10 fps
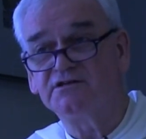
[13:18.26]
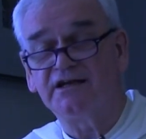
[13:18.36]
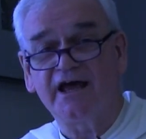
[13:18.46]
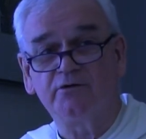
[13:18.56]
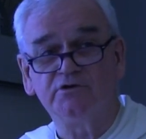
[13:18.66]
to
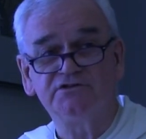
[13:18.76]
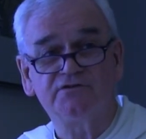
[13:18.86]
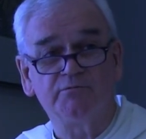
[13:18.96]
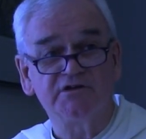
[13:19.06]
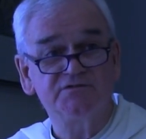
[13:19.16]
language
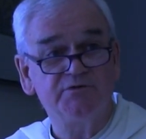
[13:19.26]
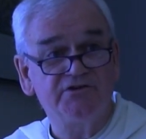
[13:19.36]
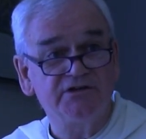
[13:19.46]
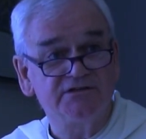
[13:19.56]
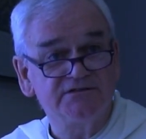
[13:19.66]
from
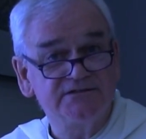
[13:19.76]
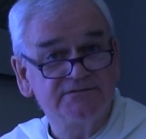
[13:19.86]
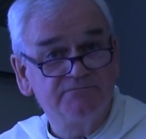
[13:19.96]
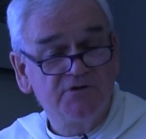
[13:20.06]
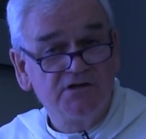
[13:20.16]
experience.
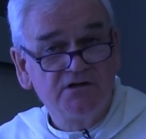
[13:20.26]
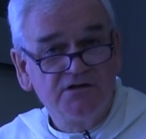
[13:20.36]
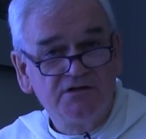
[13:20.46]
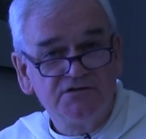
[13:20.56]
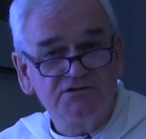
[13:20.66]

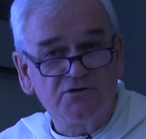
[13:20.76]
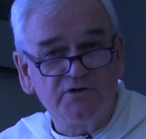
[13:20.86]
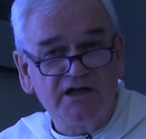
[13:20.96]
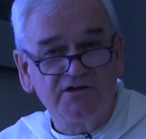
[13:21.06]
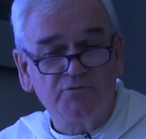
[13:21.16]
So
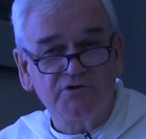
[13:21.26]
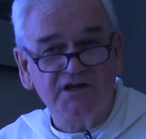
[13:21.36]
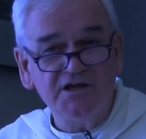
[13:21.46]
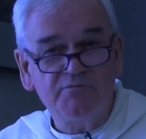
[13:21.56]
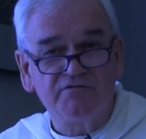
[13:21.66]
we end up with a
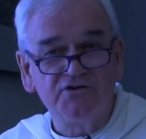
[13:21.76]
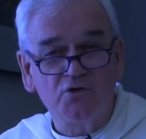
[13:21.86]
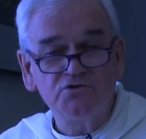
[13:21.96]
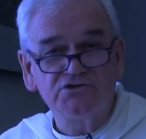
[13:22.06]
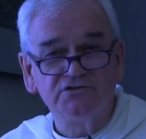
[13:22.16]
heap of
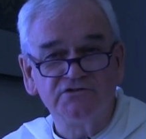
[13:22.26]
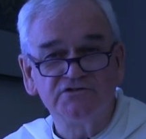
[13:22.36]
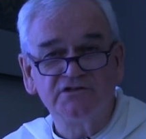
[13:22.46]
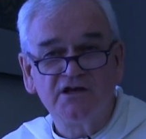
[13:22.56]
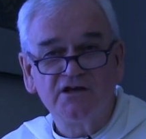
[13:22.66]
notions